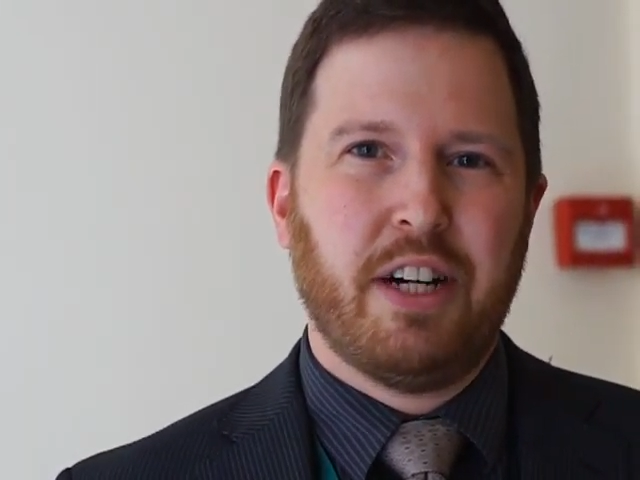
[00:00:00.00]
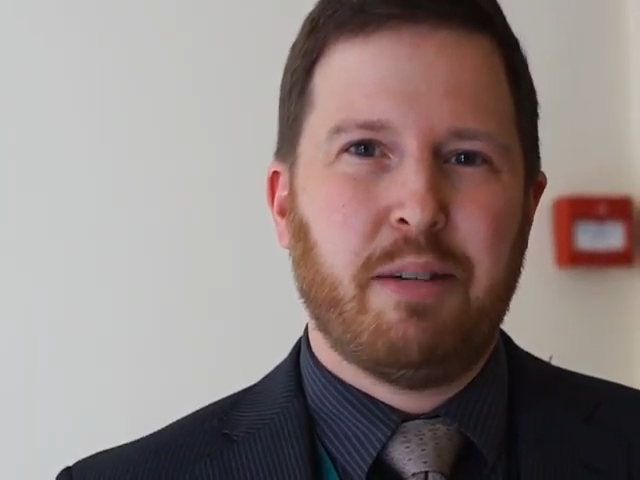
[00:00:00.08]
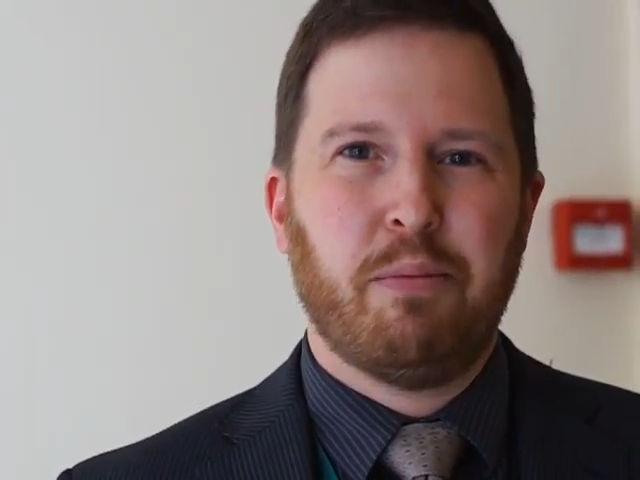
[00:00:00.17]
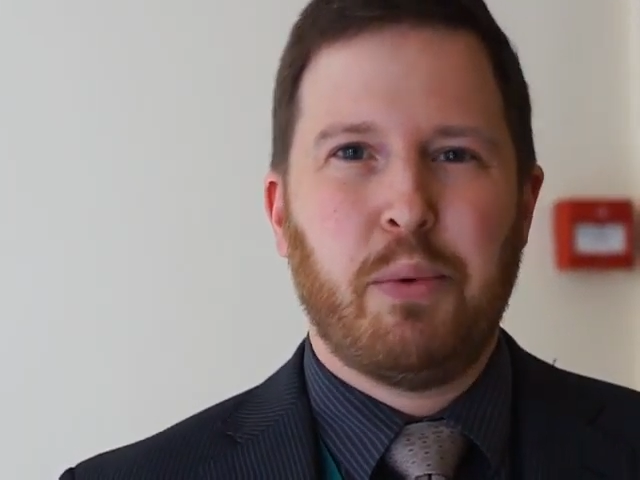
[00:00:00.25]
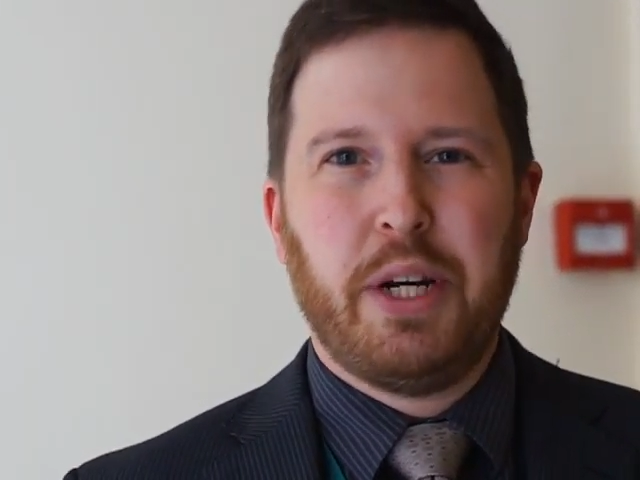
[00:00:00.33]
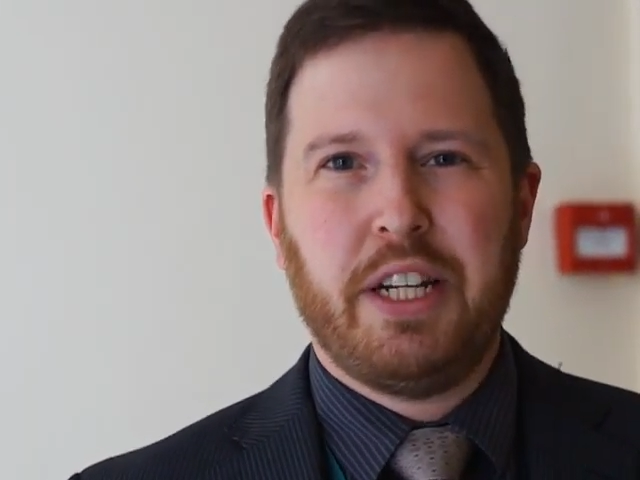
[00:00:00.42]

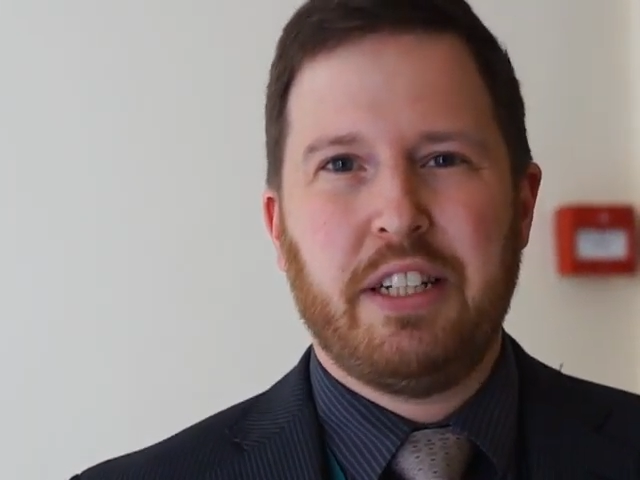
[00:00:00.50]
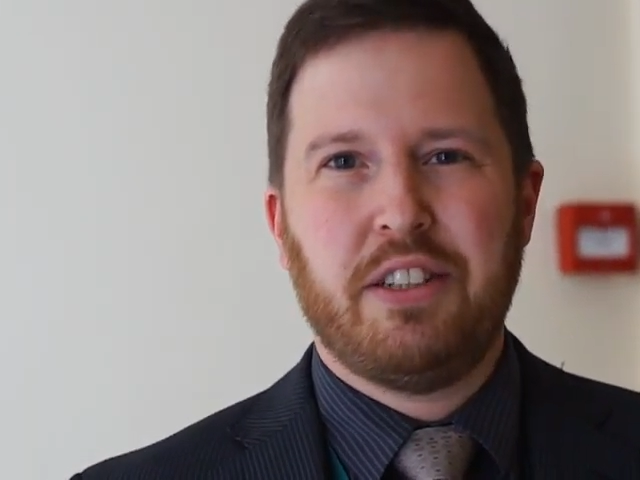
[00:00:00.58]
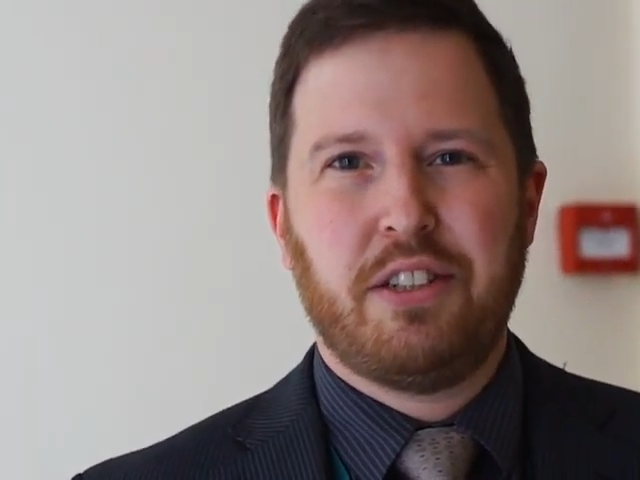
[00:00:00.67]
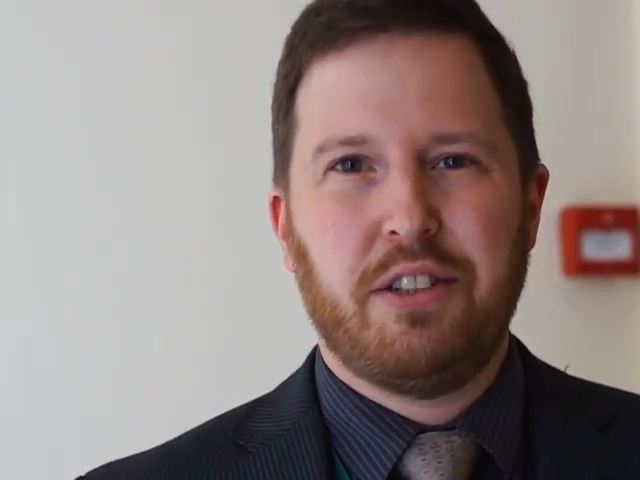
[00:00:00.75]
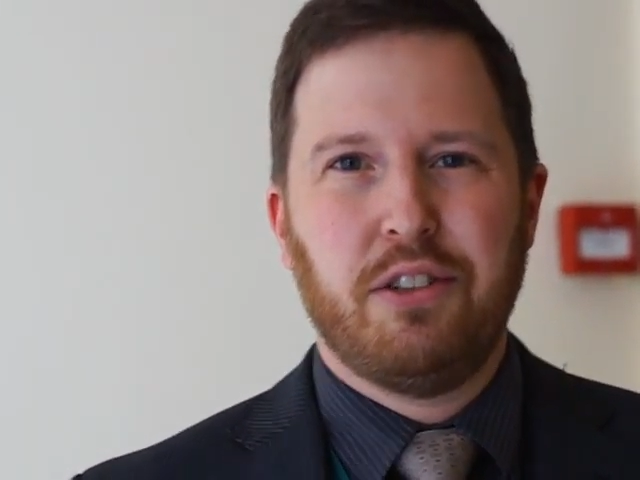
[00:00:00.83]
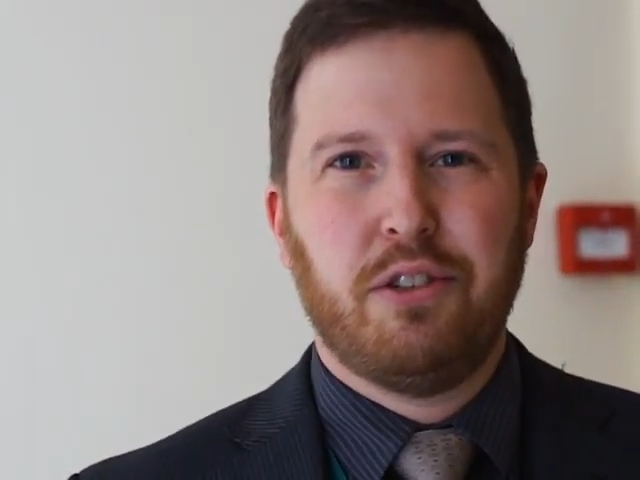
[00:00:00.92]
I'm waiting
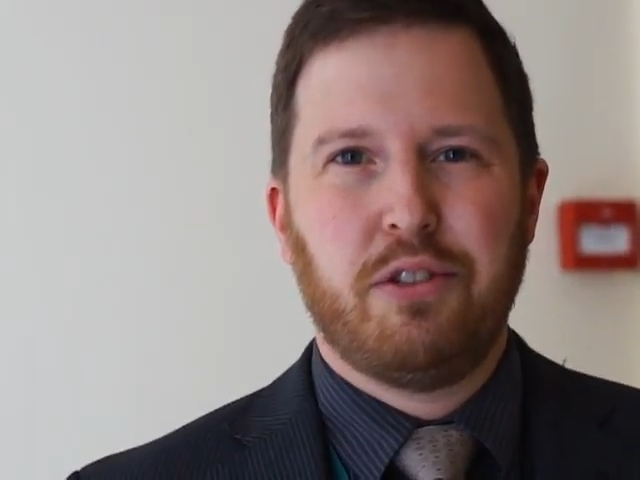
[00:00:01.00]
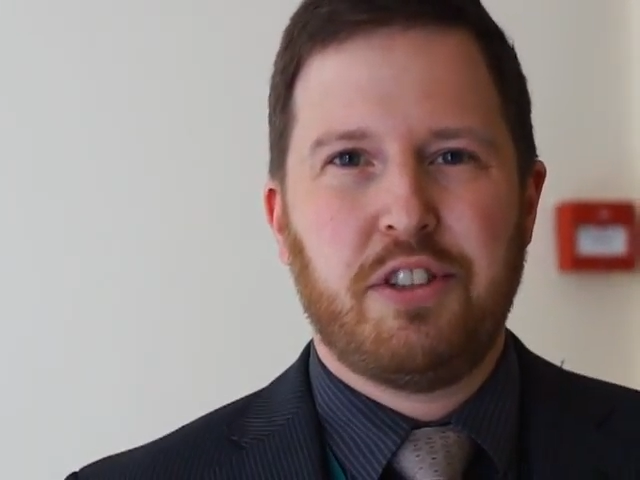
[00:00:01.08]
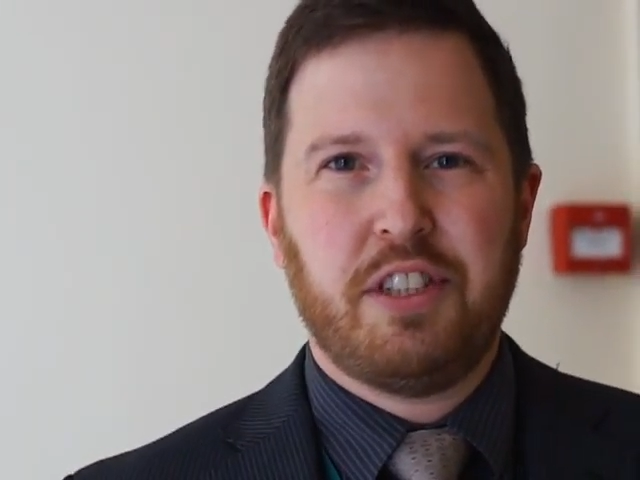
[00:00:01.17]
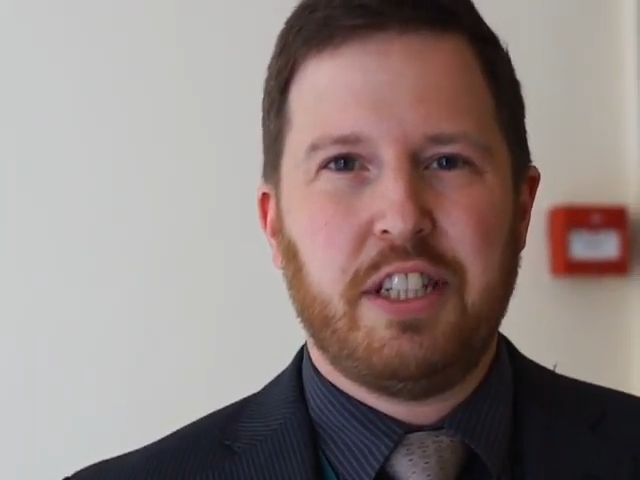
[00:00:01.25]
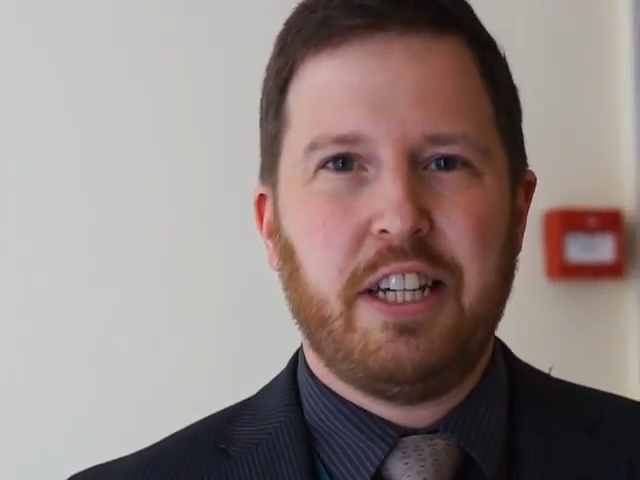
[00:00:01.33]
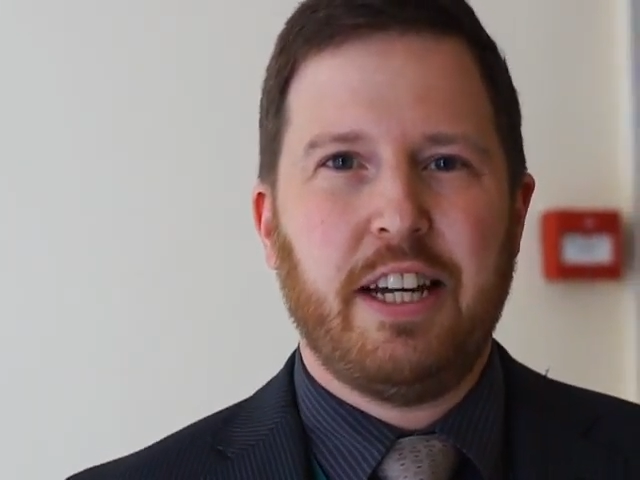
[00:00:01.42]
to
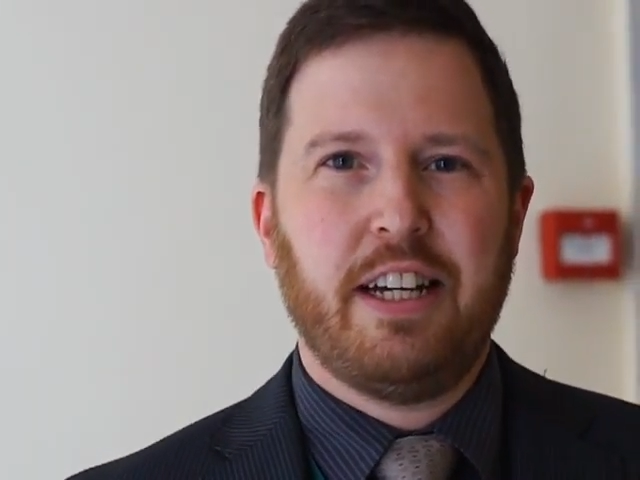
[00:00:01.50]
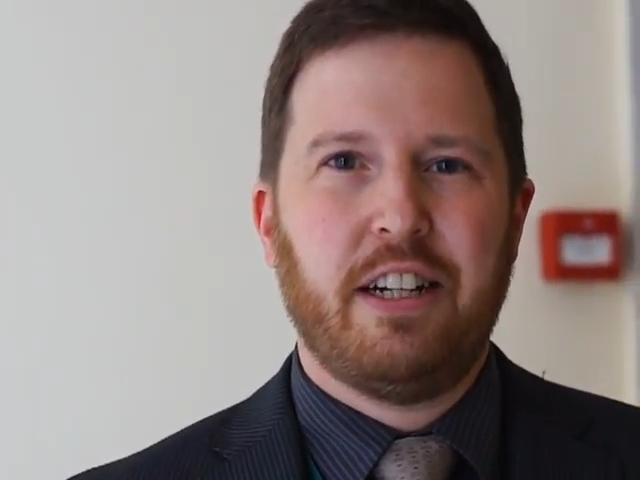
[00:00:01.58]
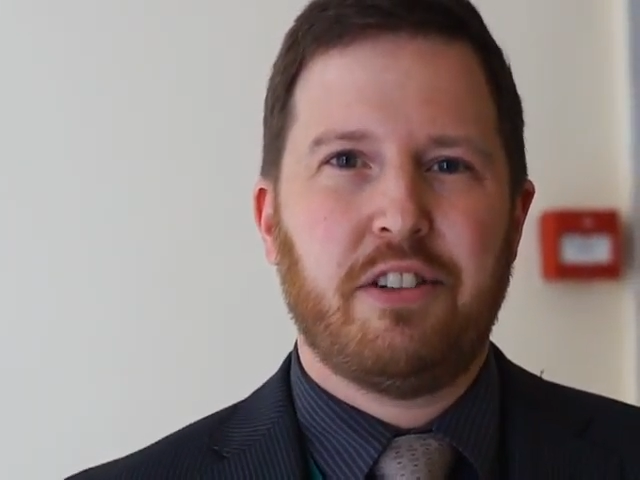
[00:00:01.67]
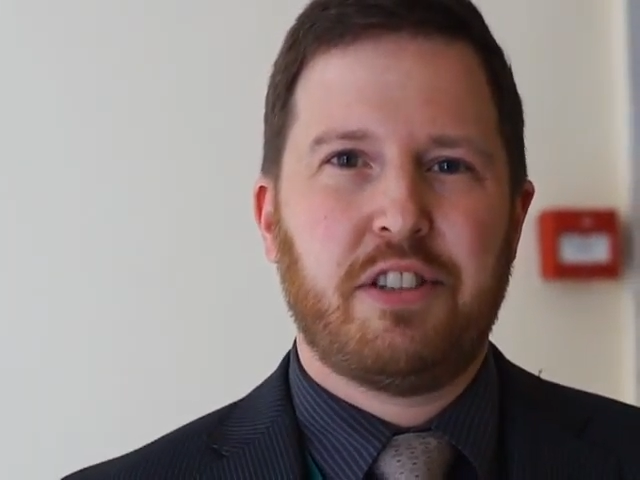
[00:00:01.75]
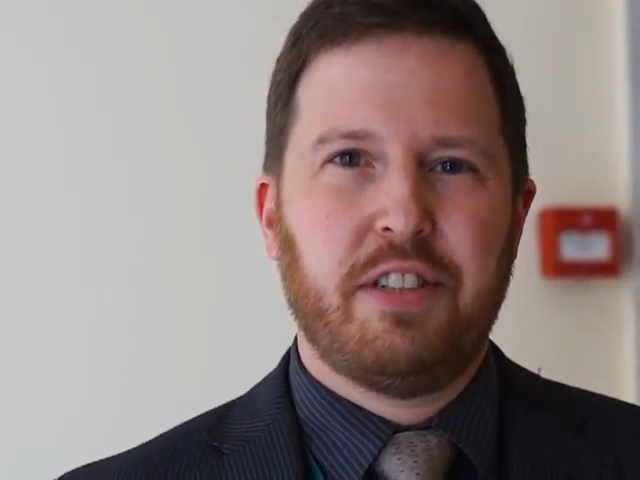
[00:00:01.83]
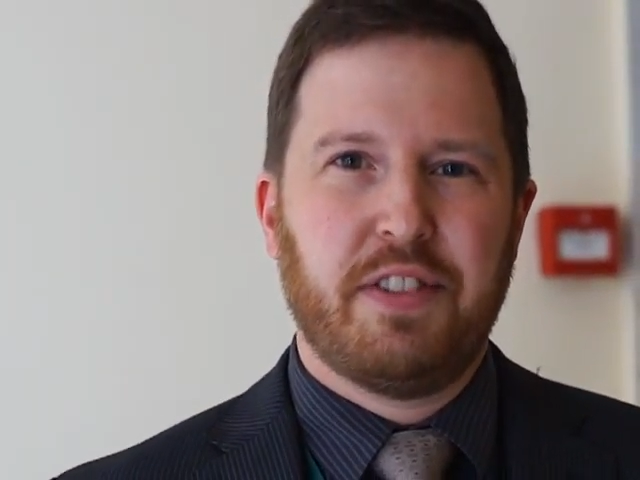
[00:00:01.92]
see
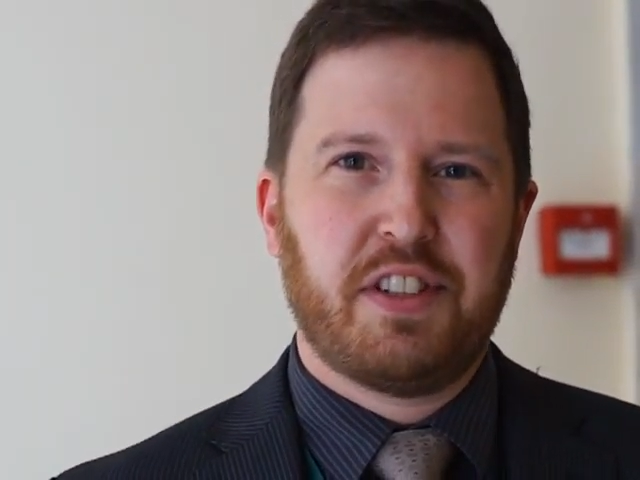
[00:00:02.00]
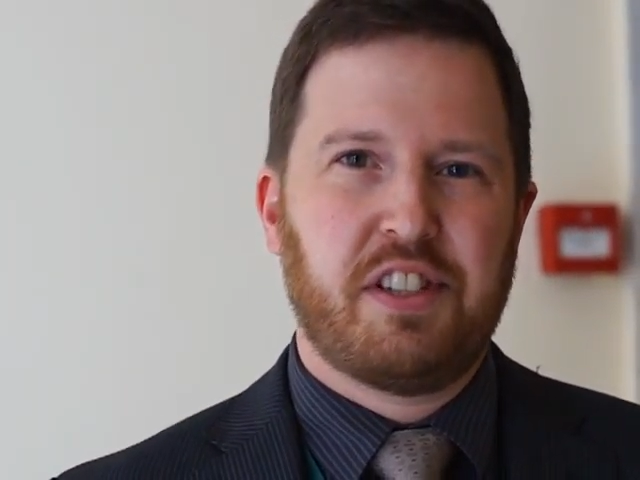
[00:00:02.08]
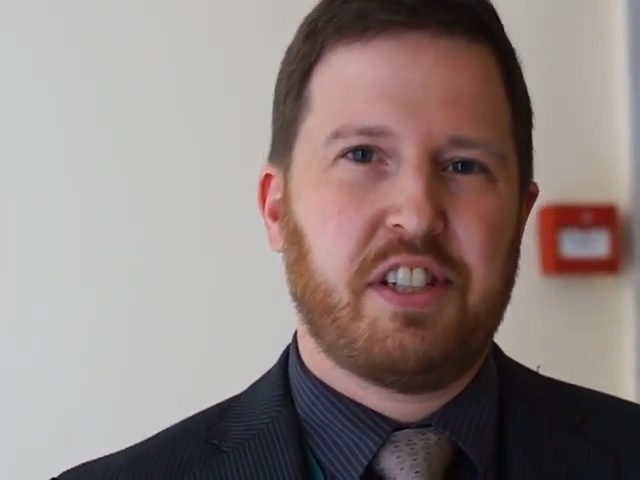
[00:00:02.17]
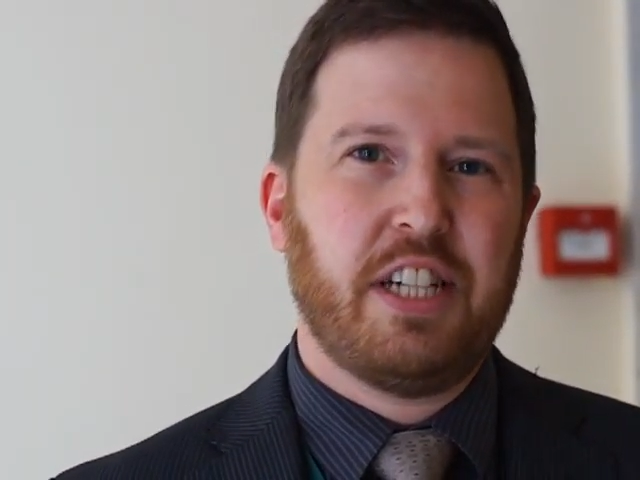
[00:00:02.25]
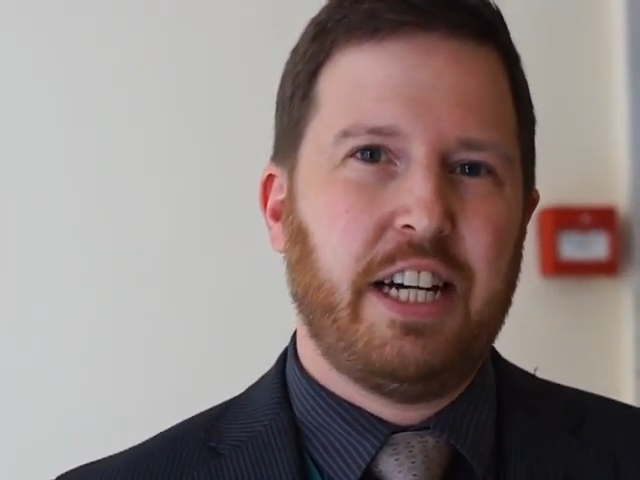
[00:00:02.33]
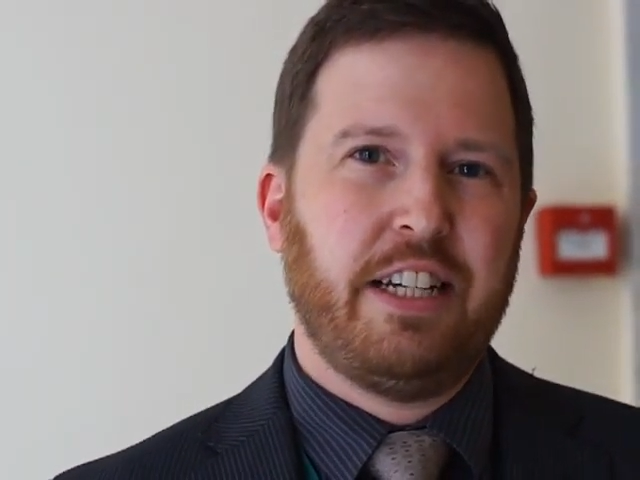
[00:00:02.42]
how civil
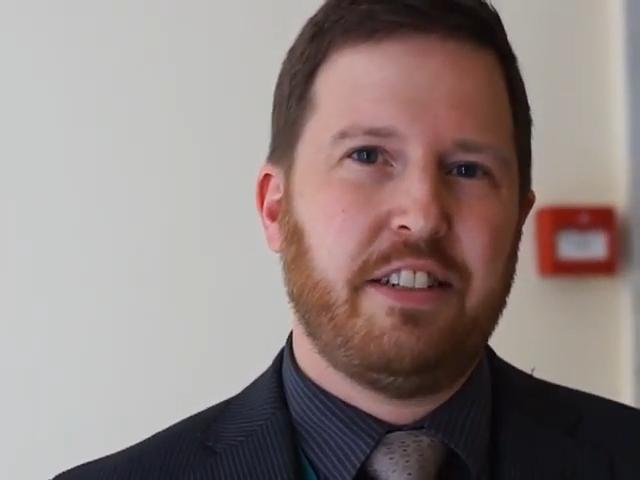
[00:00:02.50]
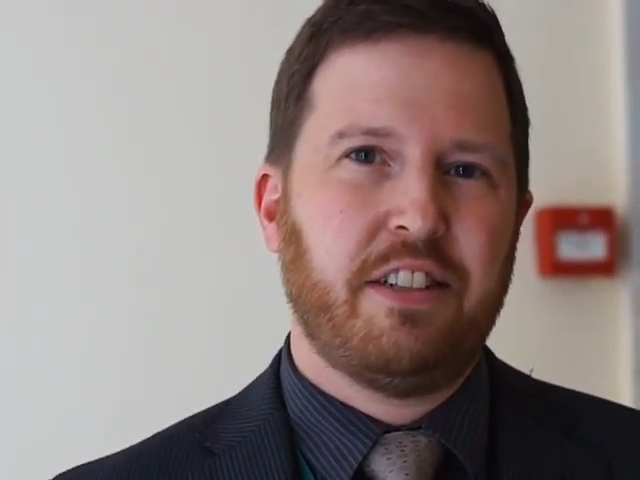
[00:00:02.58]
society